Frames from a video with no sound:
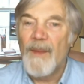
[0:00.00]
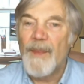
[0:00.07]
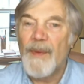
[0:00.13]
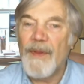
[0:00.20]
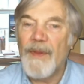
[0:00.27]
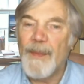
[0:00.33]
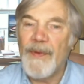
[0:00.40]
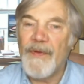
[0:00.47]

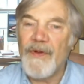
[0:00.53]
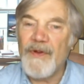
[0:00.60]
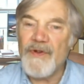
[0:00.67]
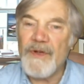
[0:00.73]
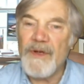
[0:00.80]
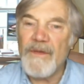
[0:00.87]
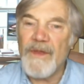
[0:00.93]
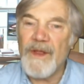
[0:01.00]
But the
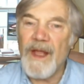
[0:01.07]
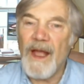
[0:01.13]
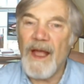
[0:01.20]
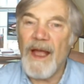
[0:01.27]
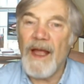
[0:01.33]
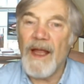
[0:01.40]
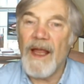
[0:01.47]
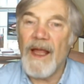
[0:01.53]
position of the
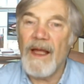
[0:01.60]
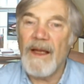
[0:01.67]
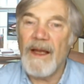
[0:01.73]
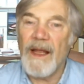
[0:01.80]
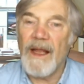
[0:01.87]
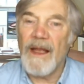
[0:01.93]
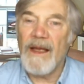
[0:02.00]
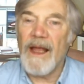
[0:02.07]

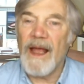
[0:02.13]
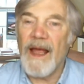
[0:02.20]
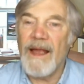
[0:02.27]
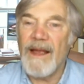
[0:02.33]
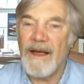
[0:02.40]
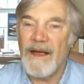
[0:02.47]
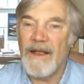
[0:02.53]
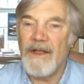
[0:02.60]
Ghanaian
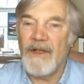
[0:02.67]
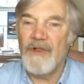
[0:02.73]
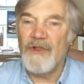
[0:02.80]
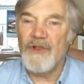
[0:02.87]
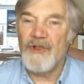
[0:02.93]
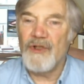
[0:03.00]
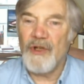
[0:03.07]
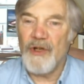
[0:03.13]

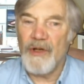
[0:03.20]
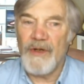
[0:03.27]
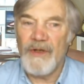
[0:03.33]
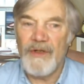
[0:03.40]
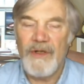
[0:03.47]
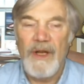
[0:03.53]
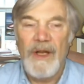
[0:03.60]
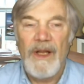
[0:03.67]
Anglicans
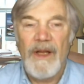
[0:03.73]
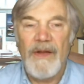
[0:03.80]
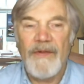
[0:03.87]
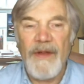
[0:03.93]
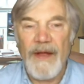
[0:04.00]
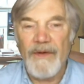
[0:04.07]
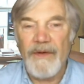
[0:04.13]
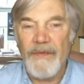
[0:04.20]
Church is
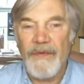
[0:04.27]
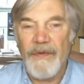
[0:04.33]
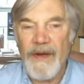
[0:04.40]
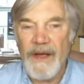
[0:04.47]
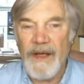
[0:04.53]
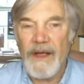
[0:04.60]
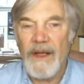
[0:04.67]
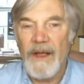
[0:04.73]
out of
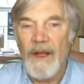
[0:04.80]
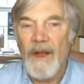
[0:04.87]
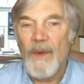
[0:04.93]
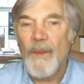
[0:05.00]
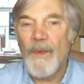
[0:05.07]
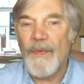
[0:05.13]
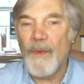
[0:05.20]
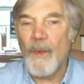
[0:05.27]
sync
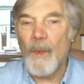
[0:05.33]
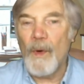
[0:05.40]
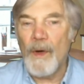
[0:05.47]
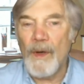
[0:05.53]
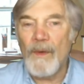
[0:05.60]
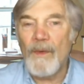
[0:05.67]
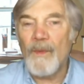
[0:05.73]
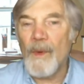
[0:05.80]
with the
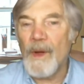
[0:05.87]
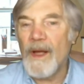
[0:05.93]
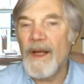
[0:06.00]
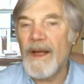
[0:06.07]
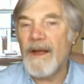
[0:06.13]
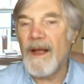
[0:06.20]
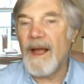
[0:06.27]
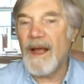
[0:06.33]

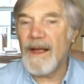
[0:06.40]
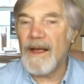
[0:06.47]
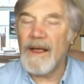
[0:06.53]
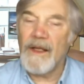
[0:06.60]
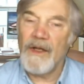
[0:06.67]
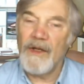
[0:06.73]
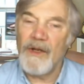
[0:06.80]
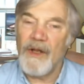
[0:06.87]
worldwide
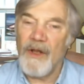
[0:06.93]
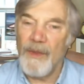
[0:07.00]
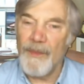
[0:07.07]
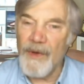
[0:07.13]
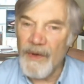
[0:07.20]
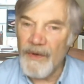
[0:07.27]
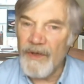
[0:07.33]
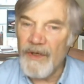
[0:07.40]
Anglican
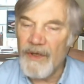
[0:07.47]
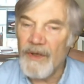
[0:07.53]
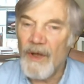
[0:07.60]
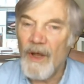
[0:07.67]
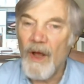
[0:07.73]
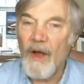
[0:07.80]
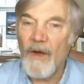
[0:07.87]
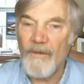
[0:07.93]
Communion,
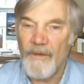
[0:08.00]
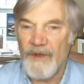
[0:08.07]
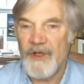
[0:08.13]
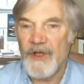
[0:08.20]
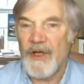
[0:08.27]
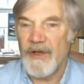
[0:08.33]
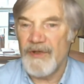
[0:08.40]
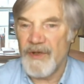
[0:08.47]
of which
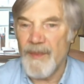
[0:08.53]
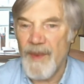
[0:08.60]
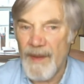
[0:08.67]
it is a